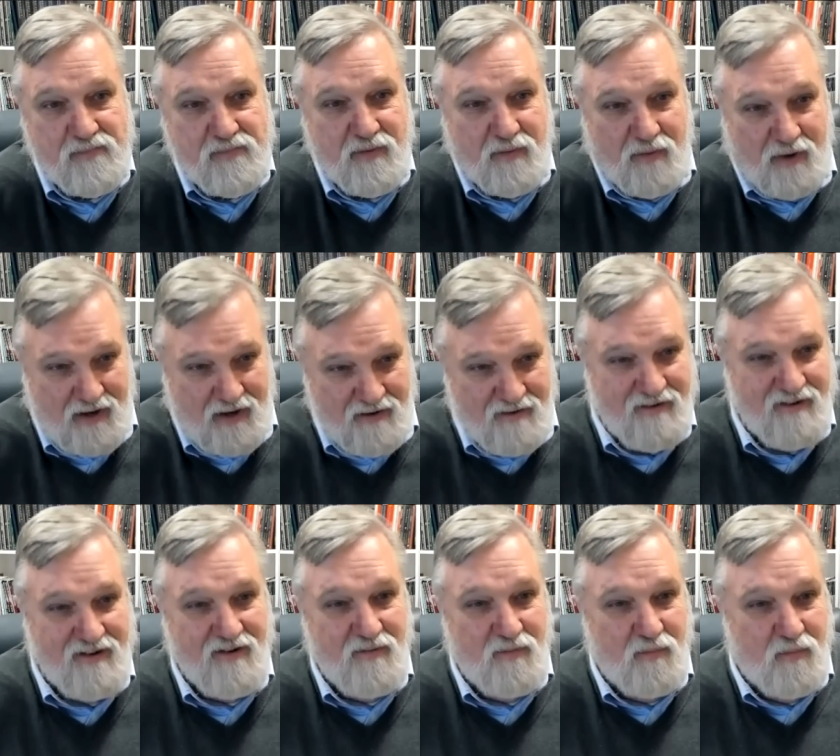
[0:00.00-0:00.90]
Right.
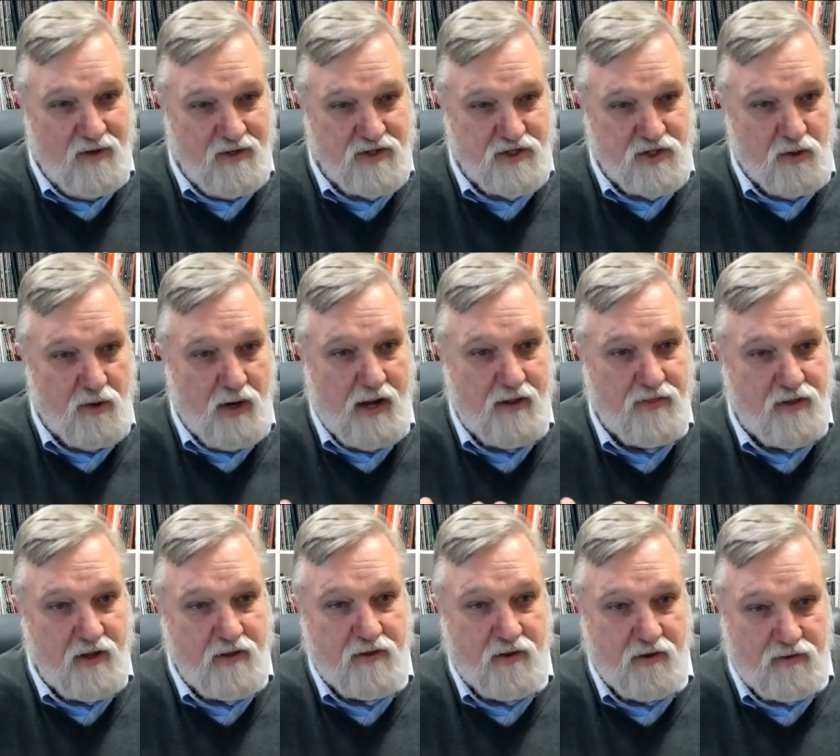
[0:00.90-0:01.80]
So I
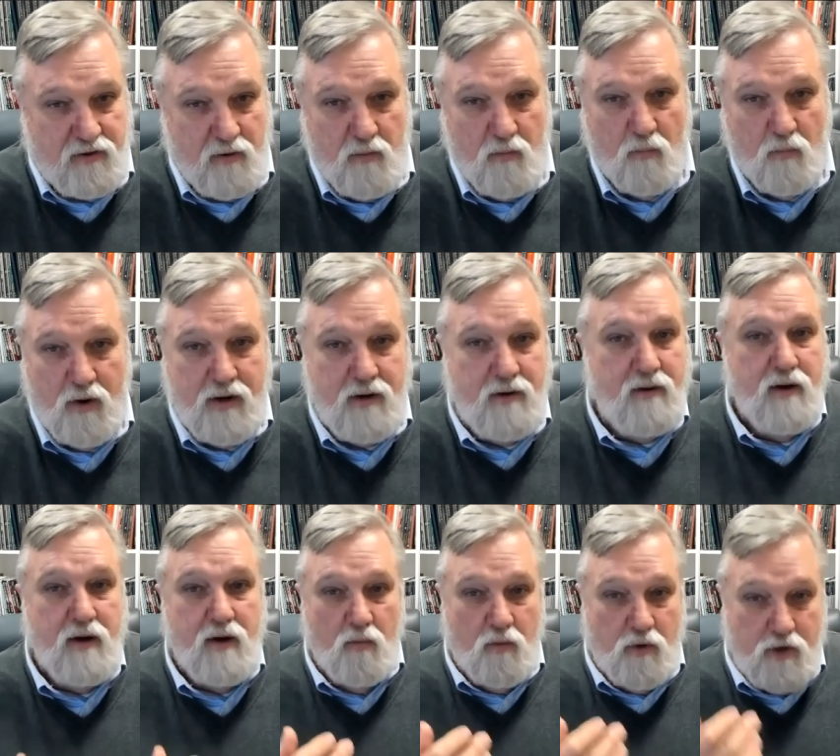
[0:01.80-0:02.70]
think that when
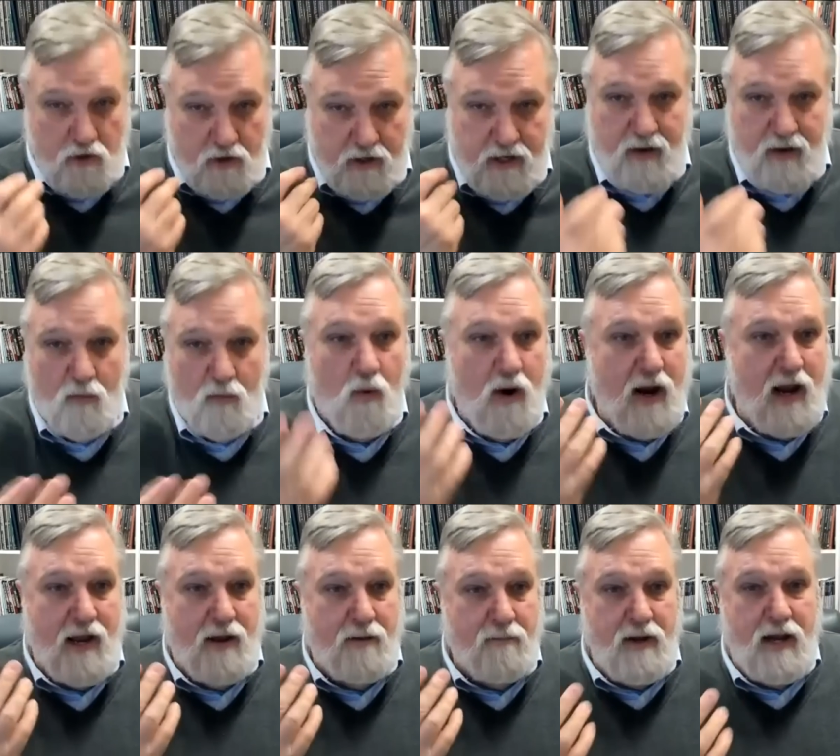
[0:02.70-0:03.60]
when you're hit
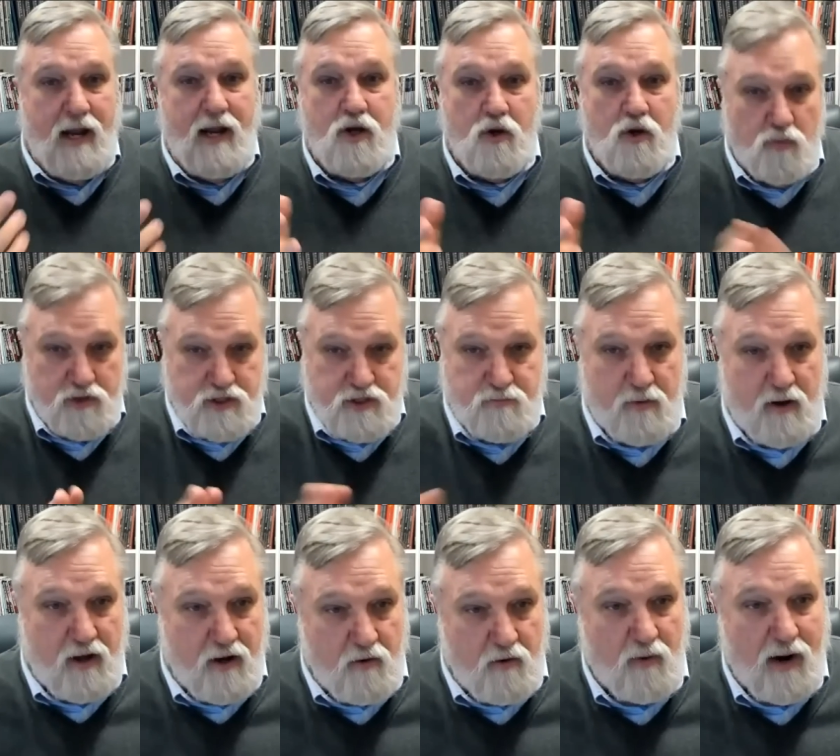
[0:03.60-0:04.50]
wham and you
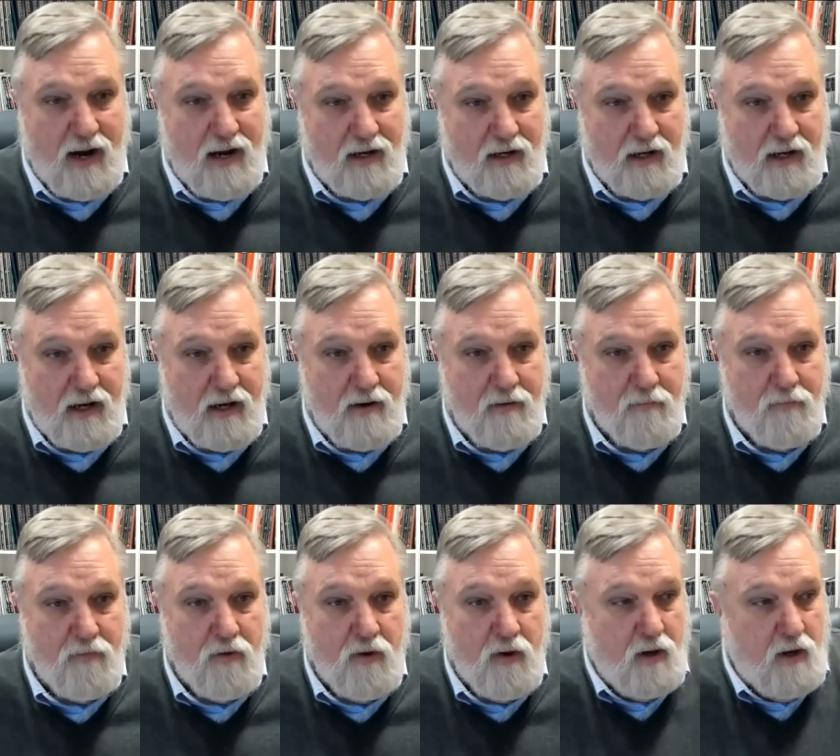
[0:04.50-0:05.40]
respond rightly
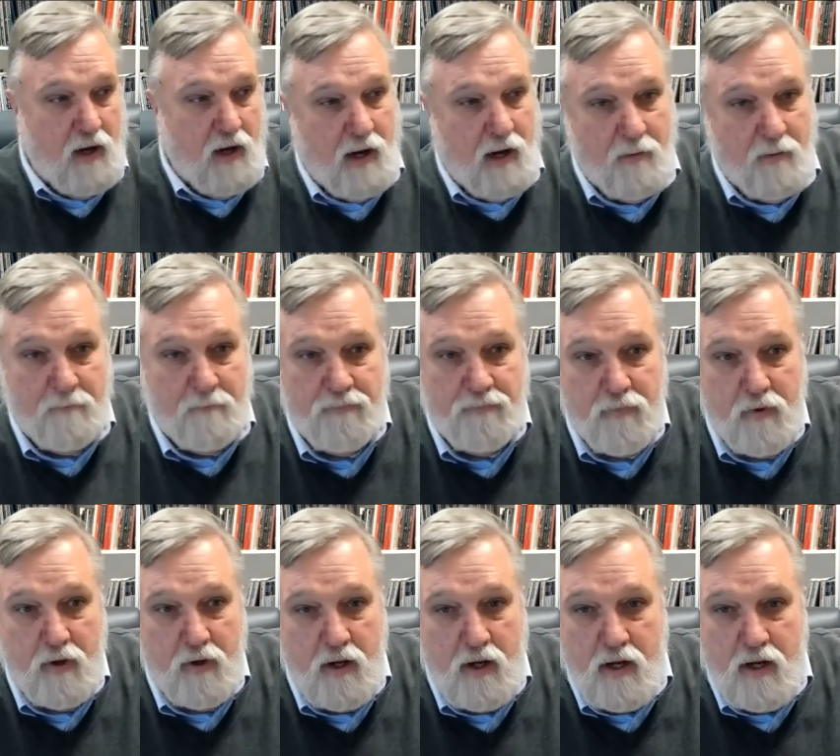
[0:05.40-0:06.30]
um,
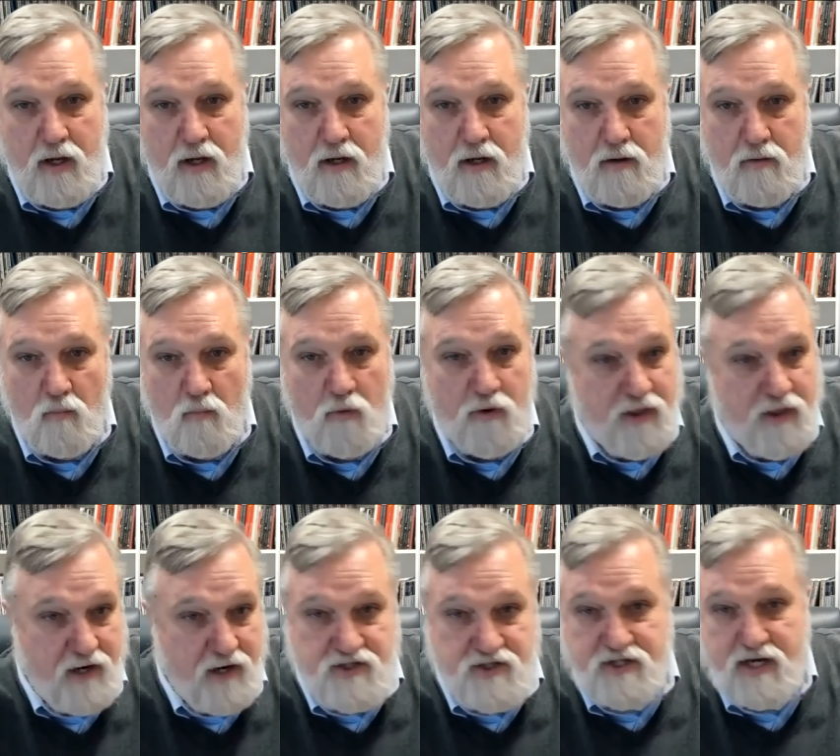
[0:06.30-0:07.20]
in
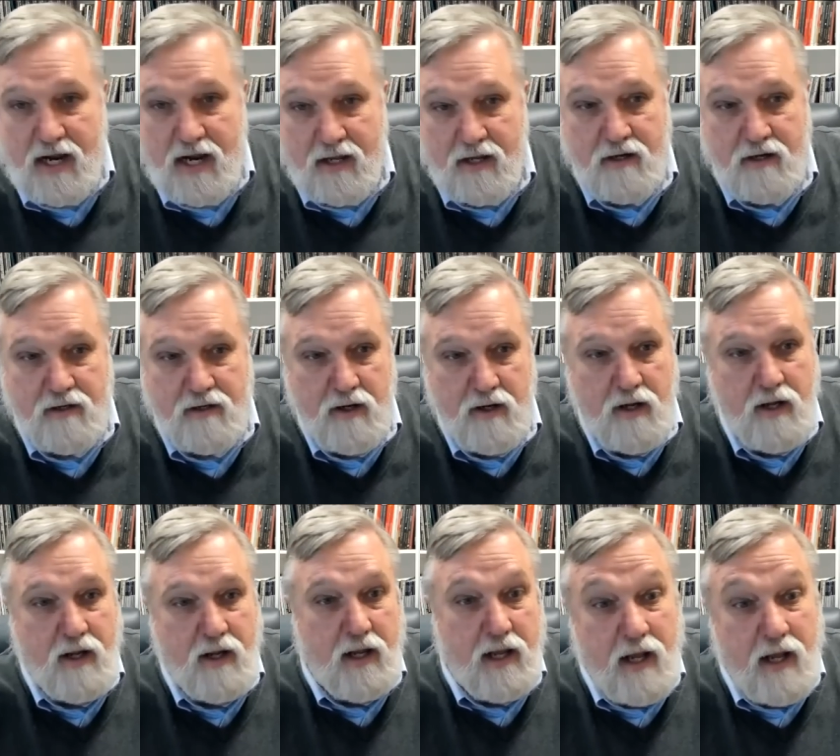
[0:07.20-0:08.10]
within a second,
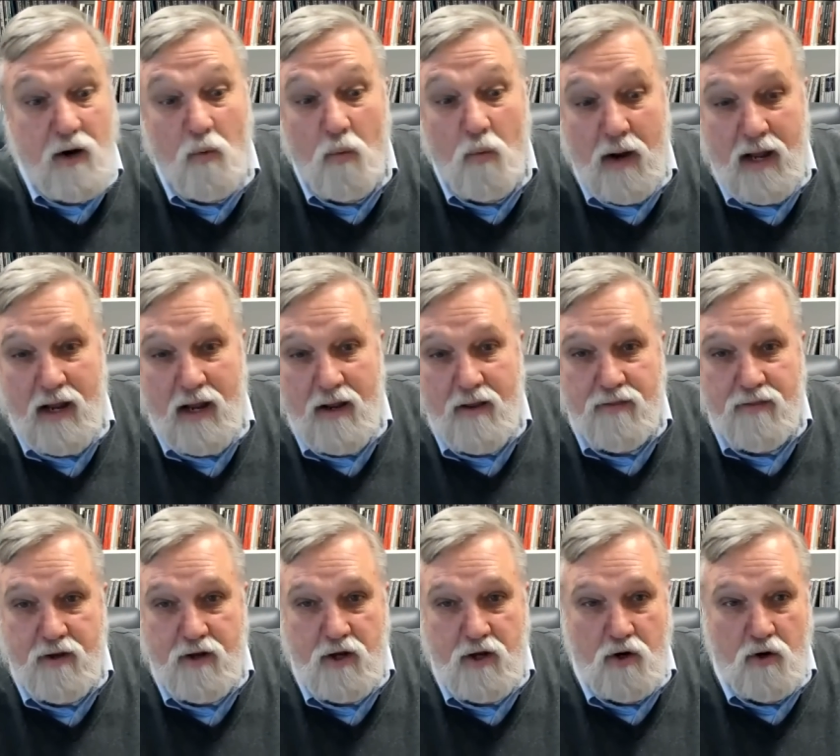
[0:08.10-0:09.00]
in a way
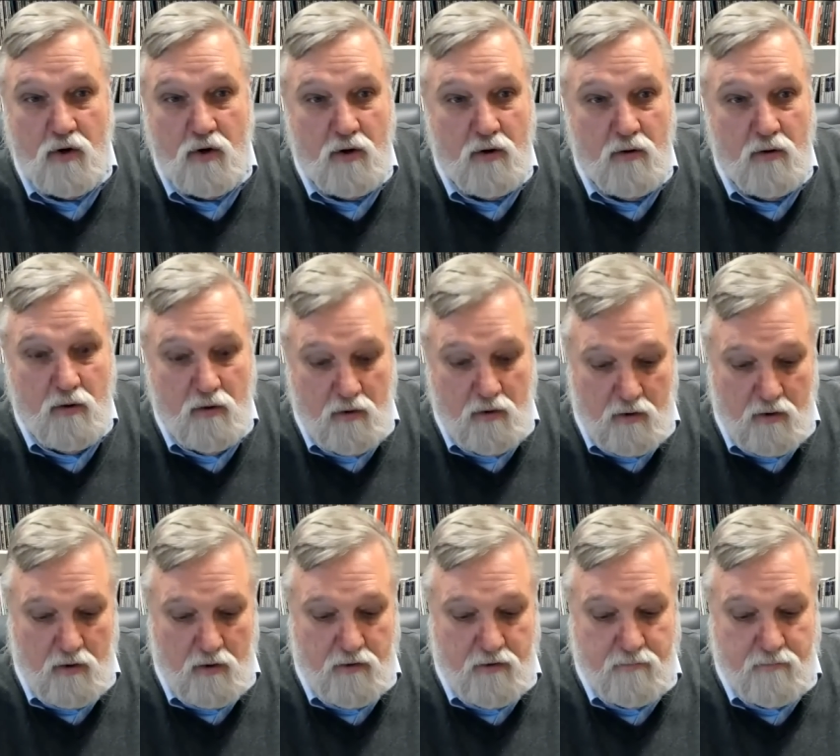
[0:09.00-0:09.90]
that your
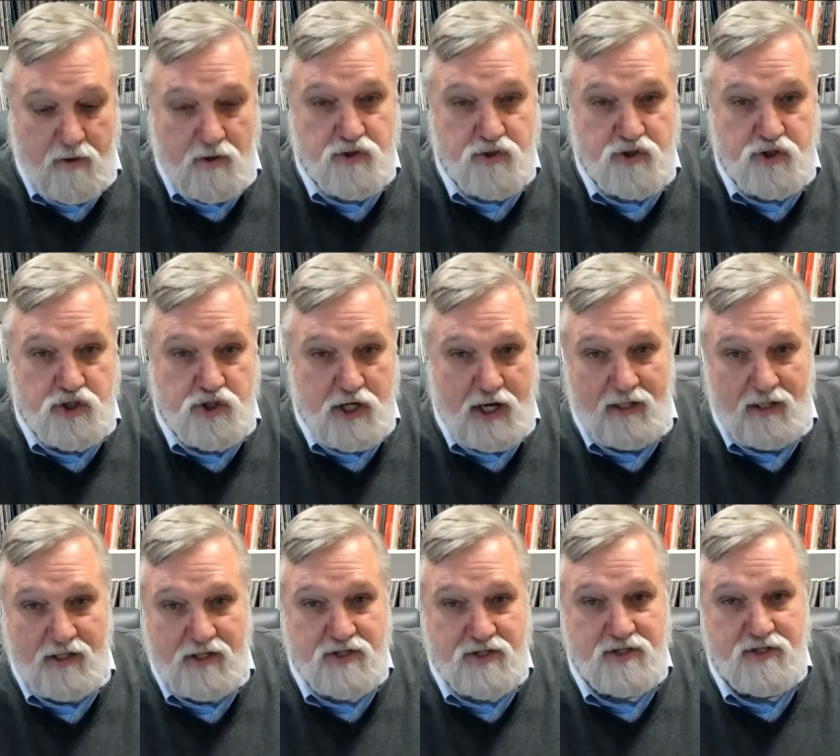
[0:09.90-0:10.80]
the most
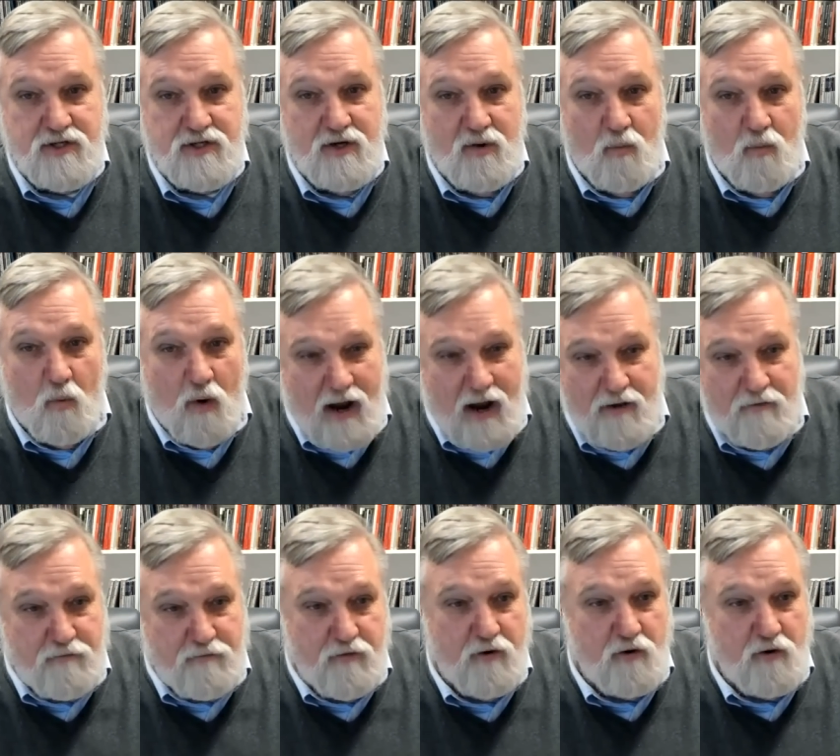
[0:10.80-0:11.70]
jealous
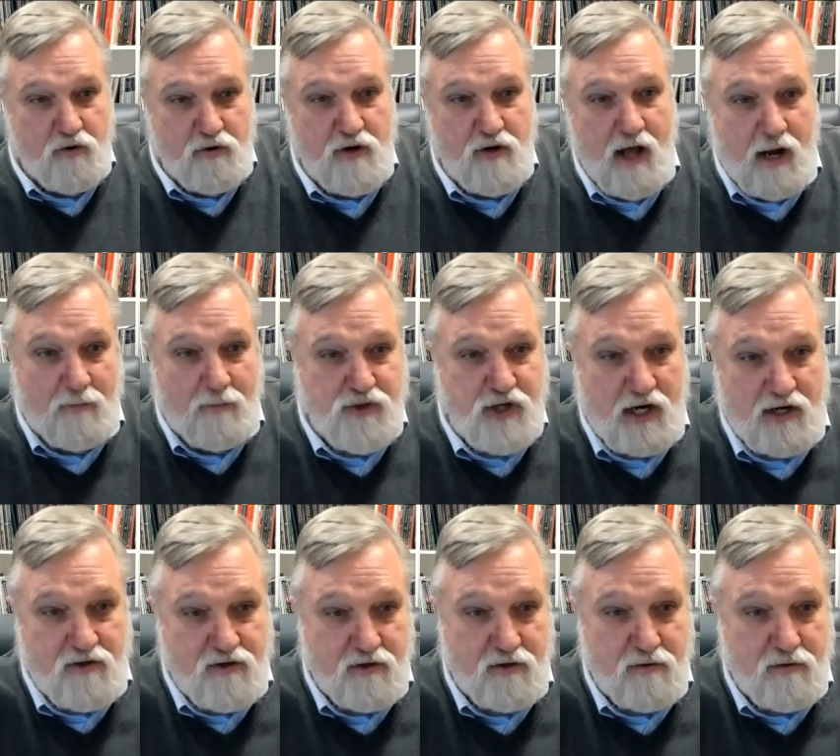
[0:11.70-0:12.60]
wife could not
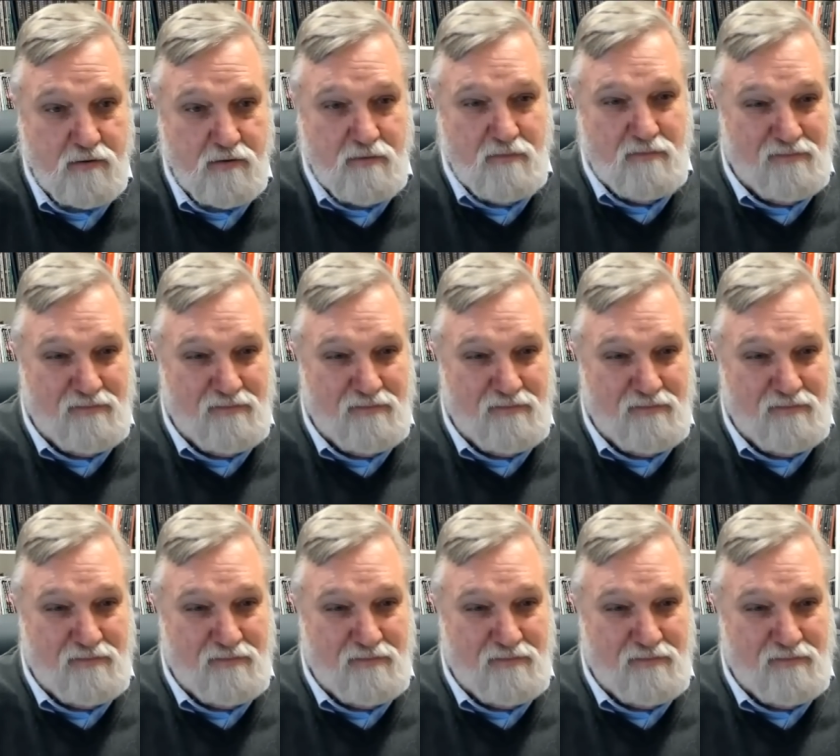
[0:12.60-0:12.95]
object to